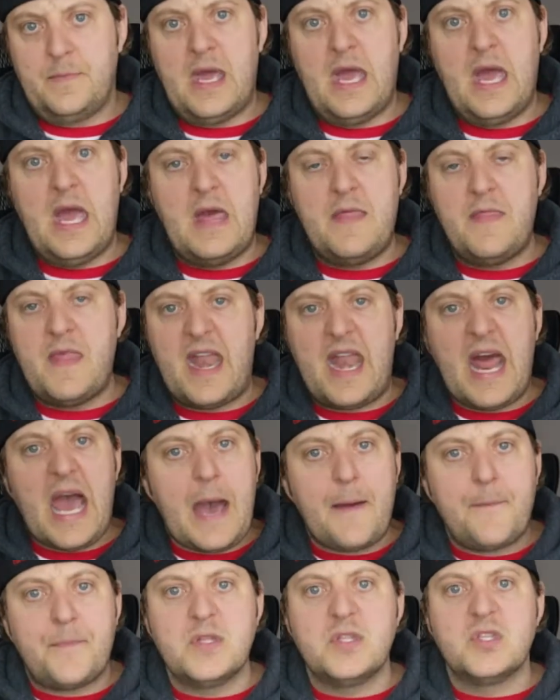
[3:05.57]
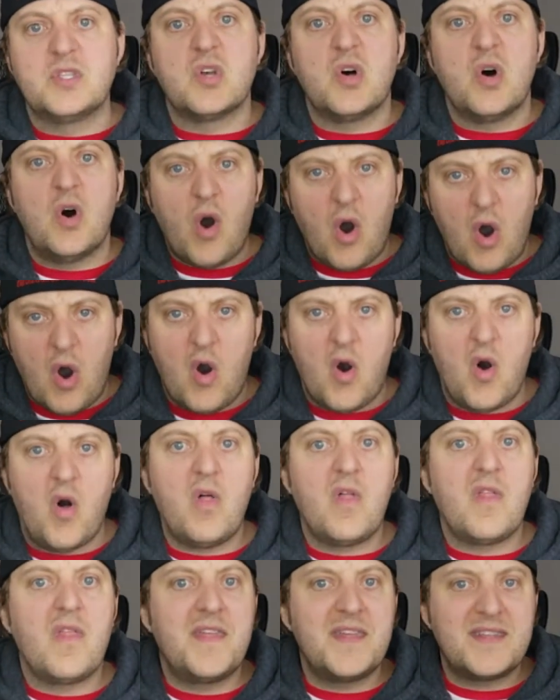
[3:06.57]
And that happens
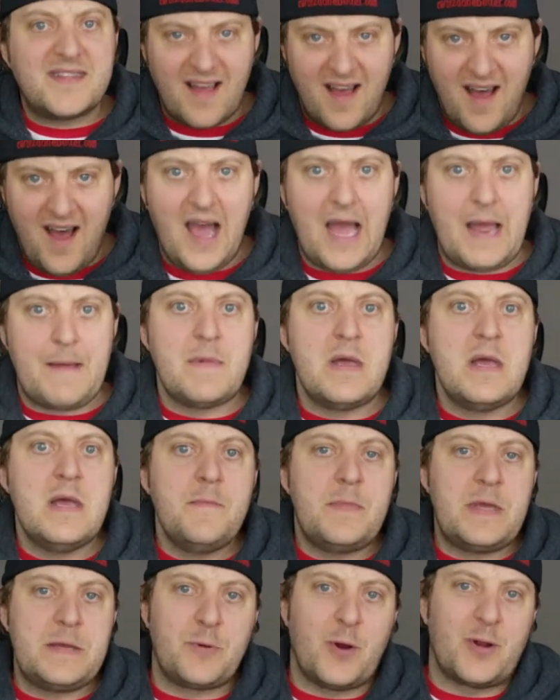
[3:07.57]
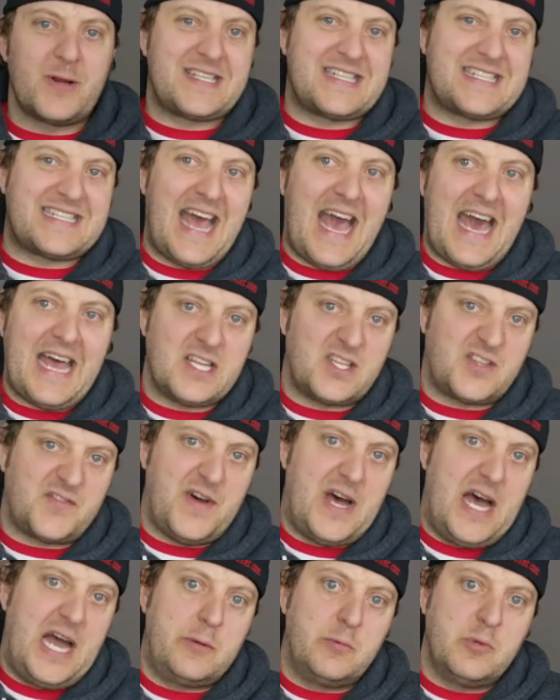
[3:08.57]
all the time. People are
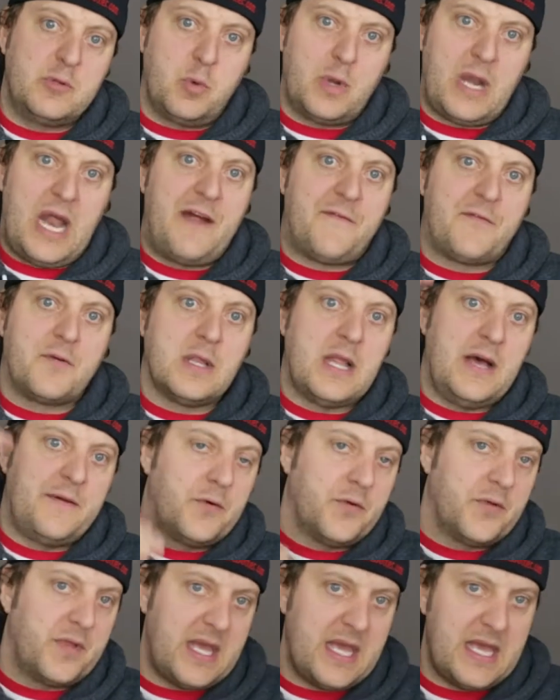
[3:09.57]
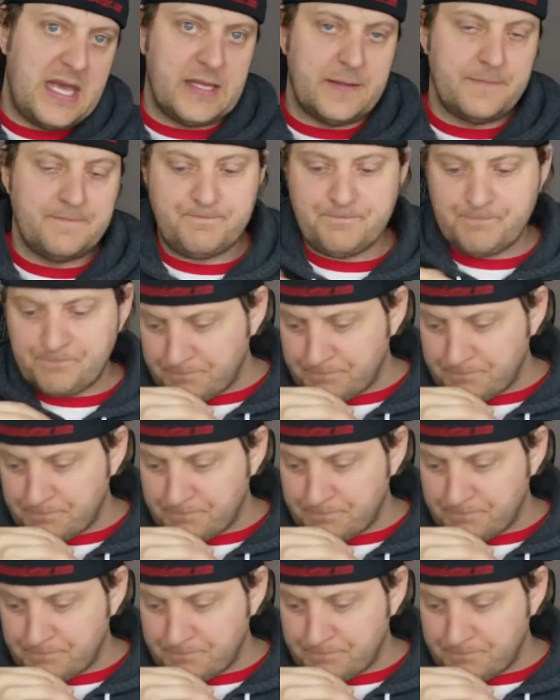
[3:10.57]
satisfied with whatever level they hit.